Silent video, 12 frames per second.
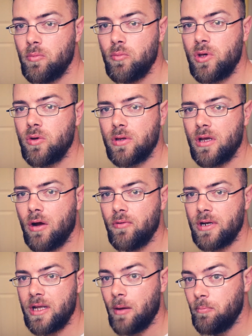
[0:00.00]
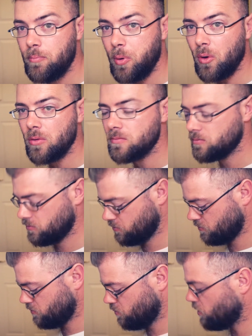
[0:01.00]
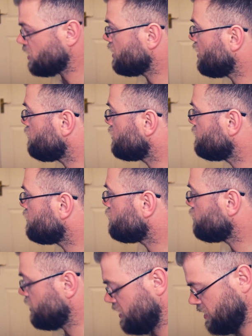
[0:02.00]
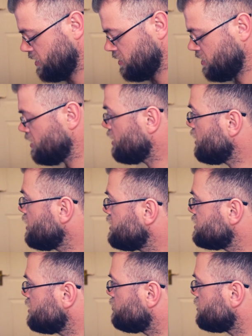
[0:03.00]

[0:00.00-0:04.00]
We couldn't have got rid of that, but we can get rid of it really easily